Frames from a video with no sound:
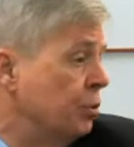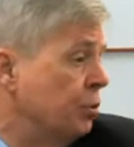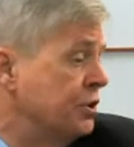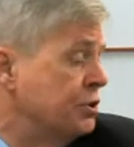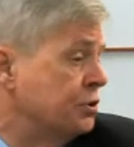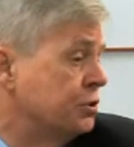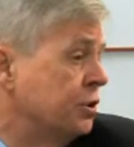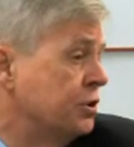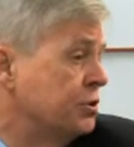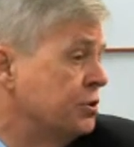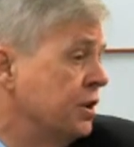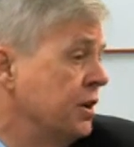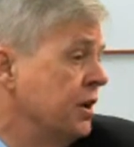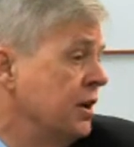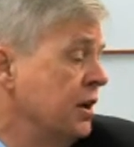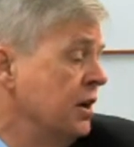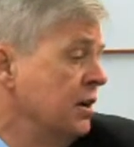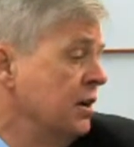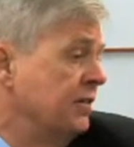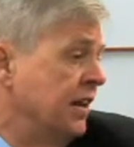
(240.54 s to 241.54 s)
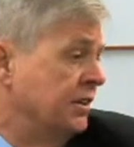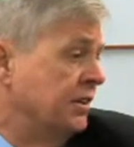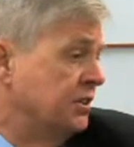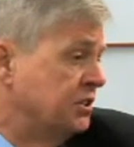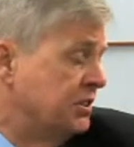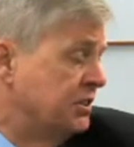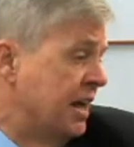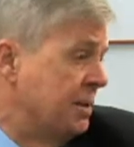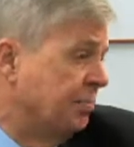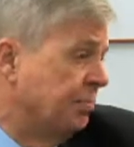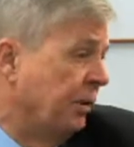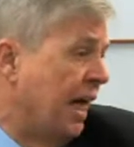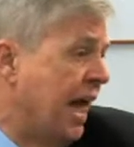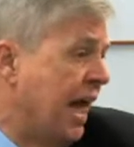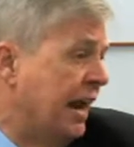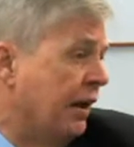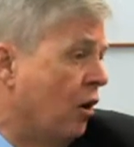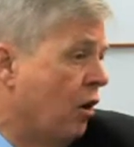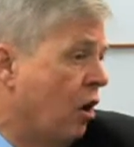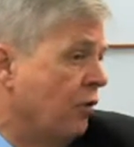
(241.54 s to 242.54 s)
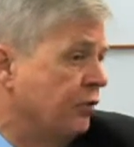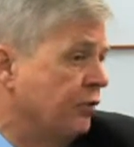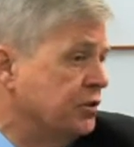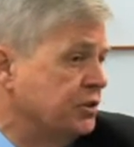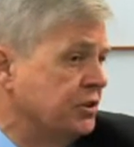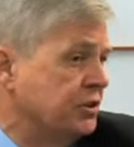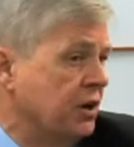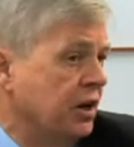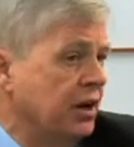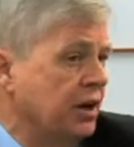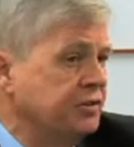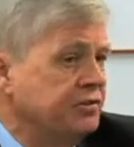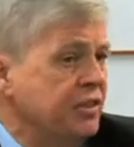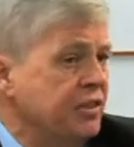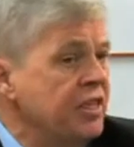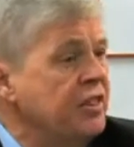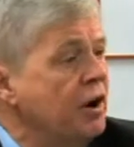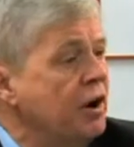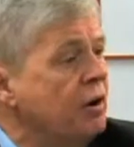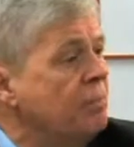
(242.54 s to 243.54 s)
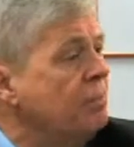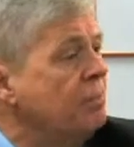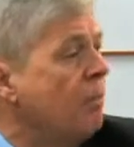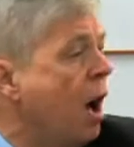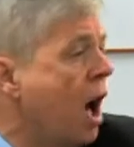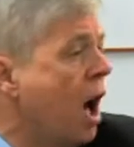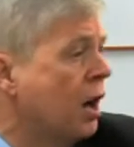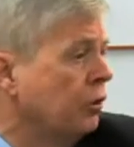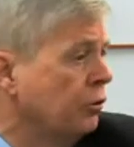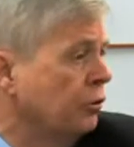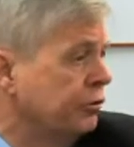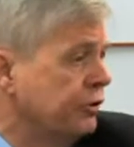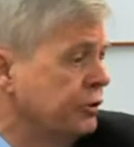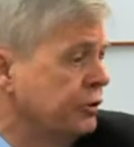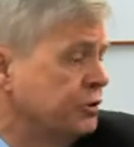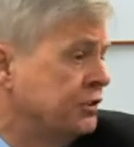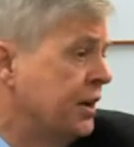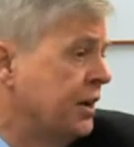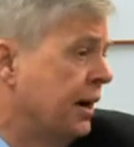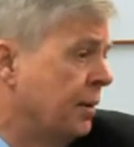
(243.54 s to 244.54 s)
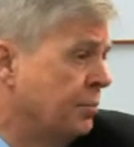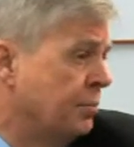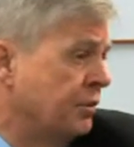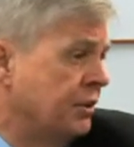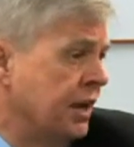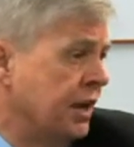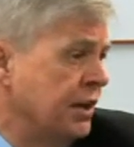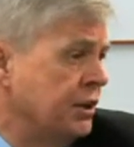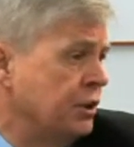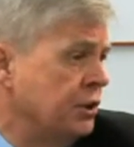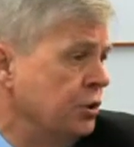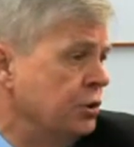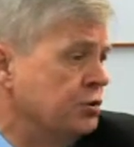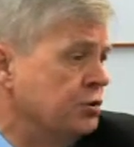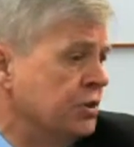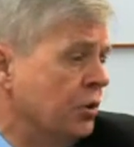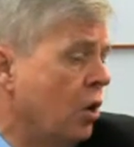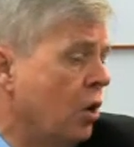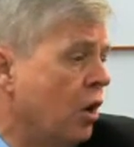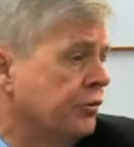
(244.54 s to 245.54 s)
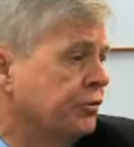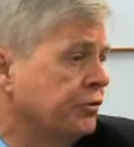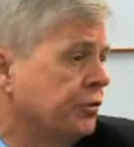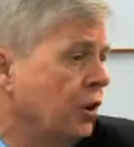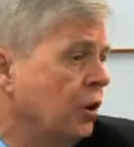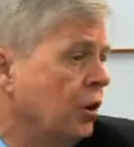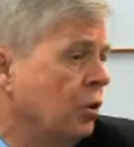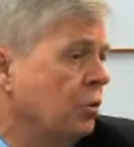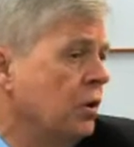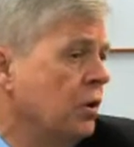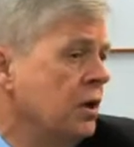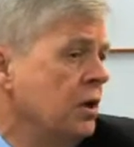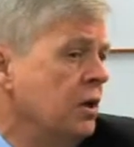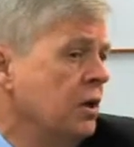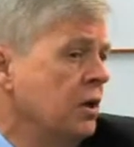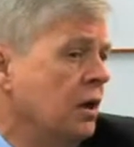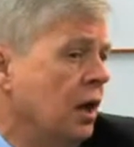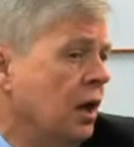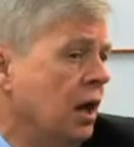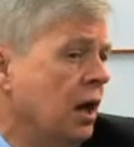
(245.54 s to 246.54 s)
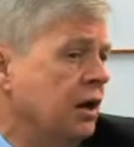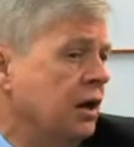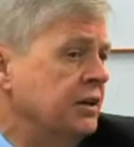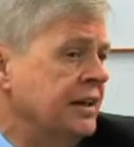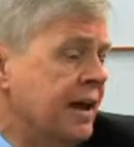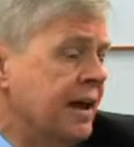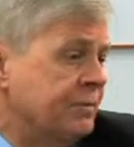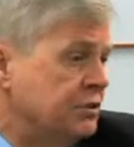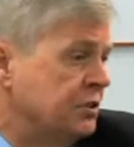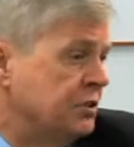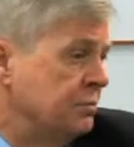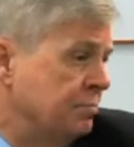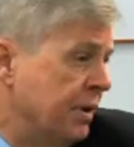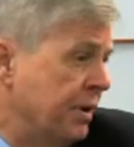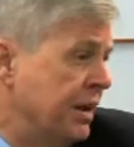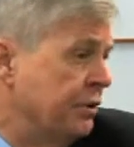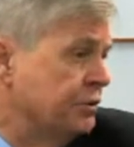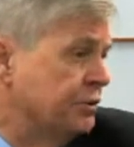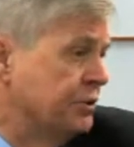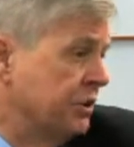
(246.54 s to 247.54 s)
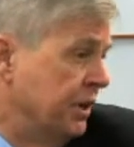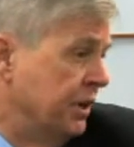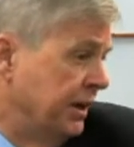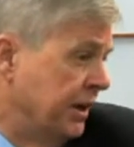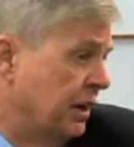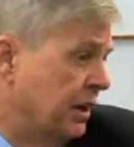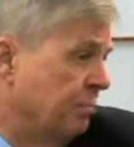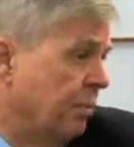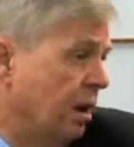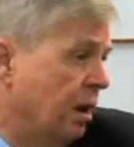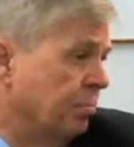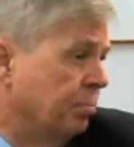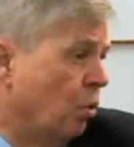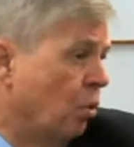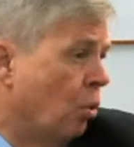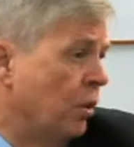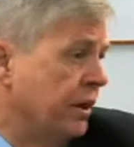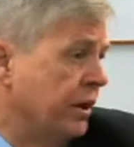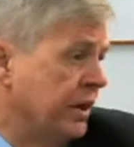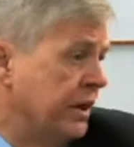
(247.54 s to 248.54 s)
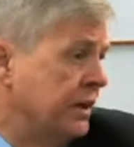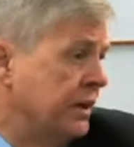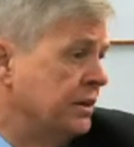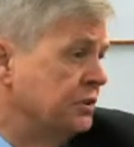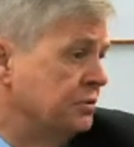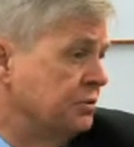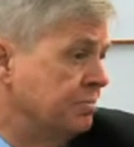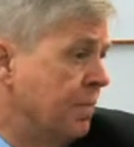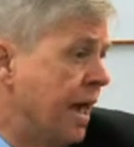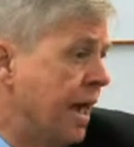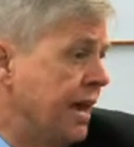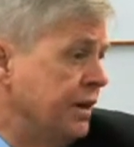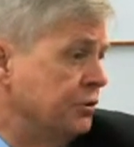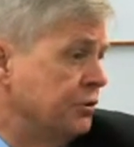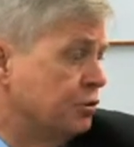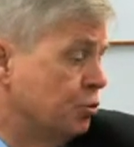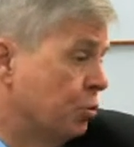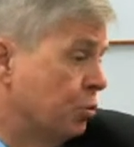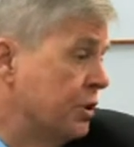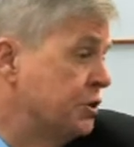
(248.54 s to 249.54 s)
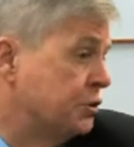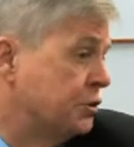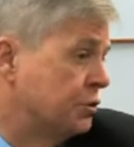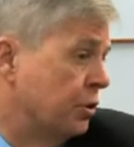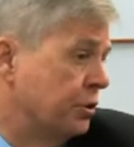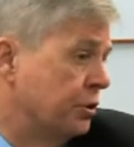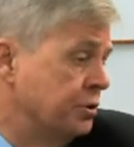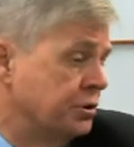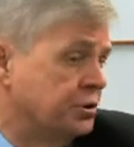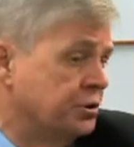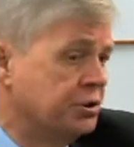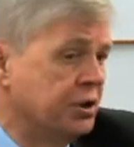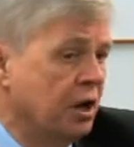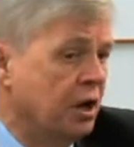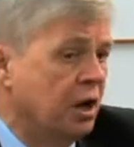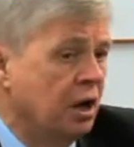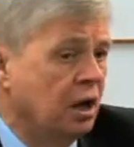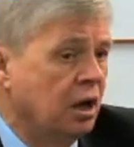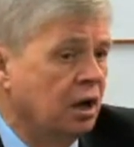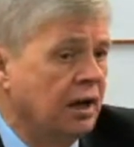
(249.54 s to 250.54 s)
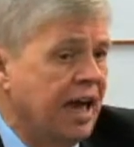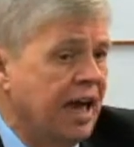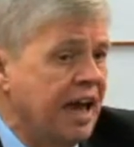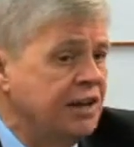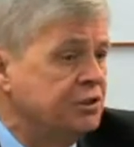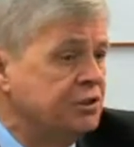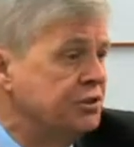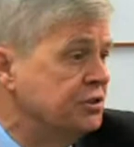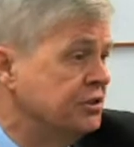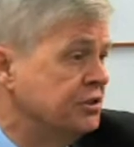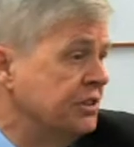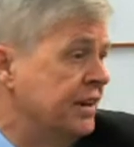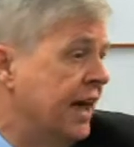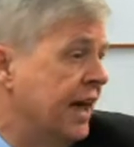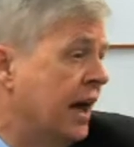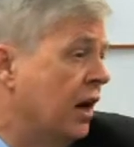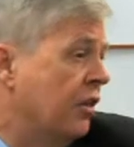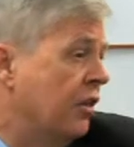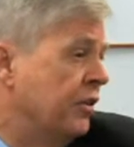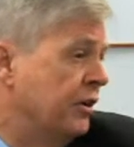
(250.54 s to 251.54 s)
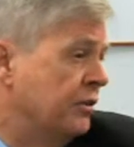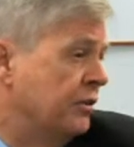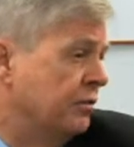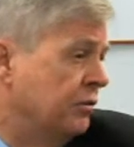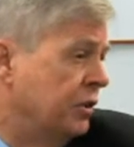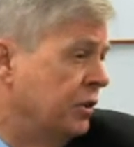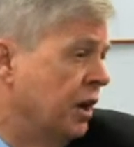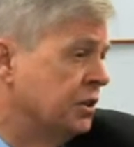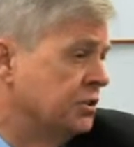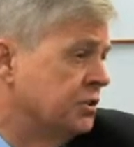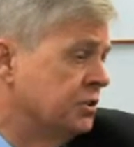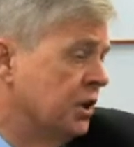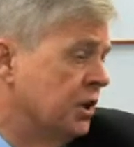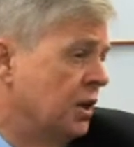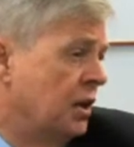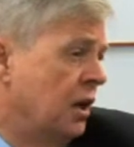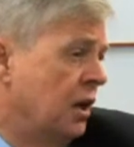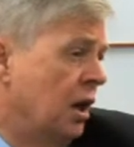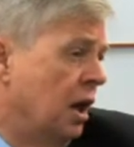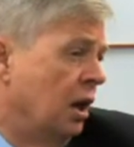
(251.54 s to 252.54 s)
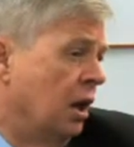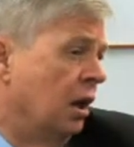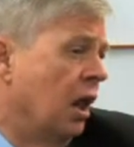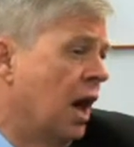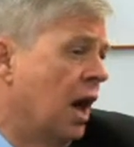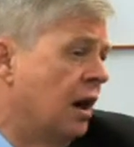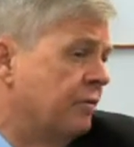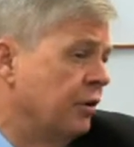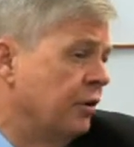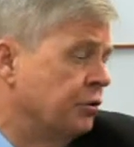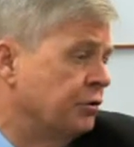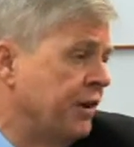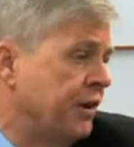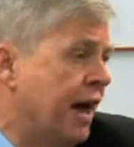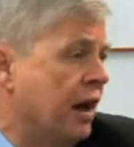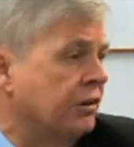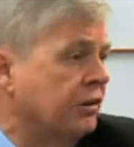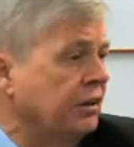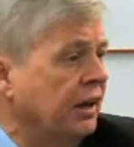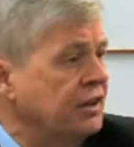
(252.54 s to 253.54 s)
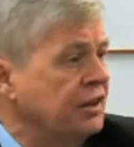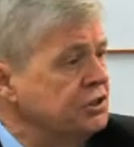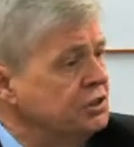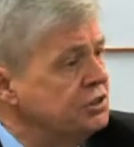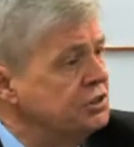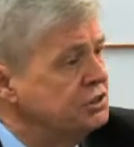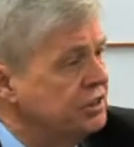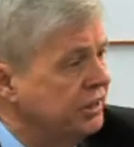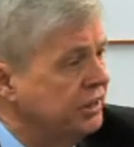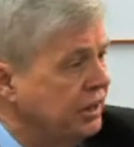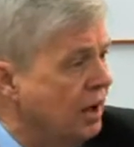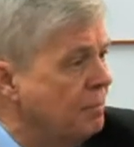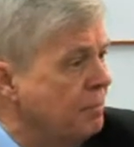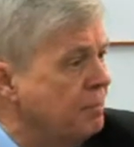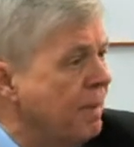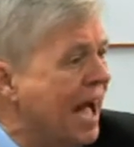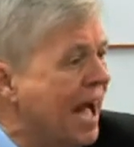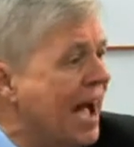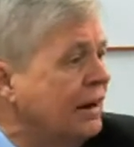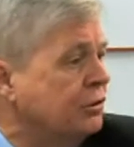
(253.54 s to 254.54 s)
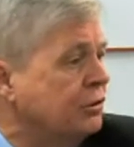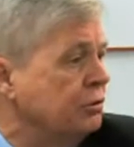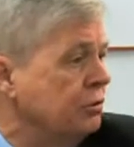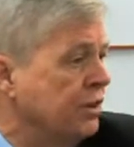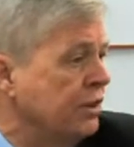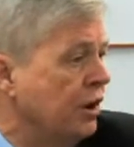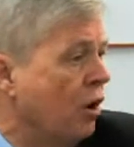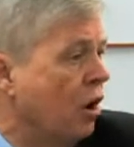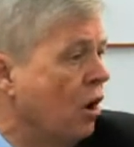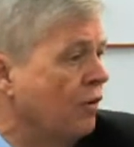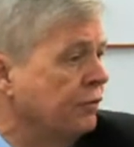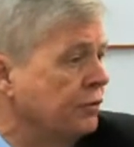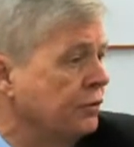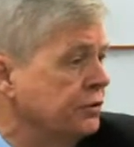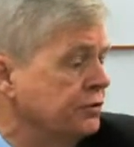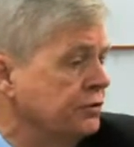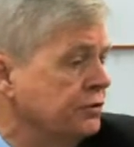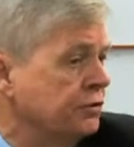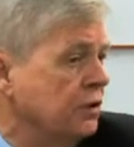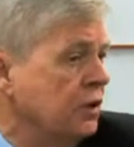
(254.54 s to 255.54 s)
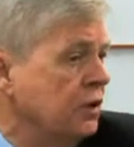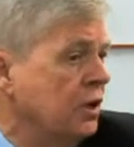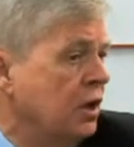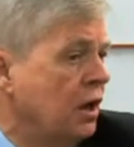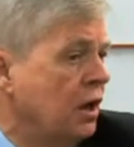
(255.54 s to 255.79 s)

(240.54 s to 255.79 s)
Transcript: the research that the state planning office does. And then there are models that are set up that they use, and also uh, Davidson Peterson in Kennebunkport is Maine's research uh, agency now that does a lot of those calculations that come back to the office